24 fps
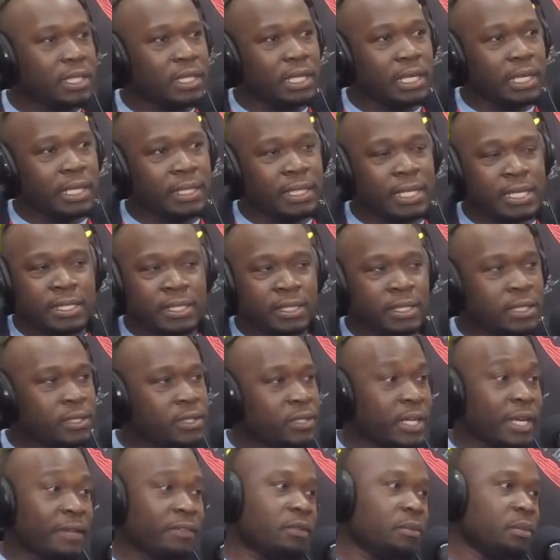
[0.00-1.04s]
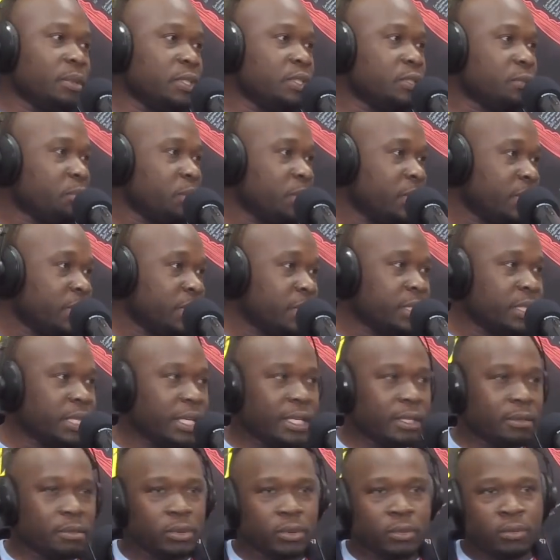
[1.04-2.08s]
It doesn't necessarily have to be Splunk,
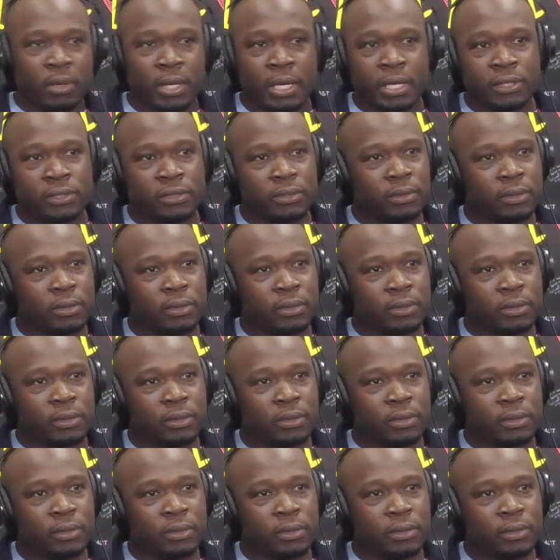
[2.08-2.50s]
AWS,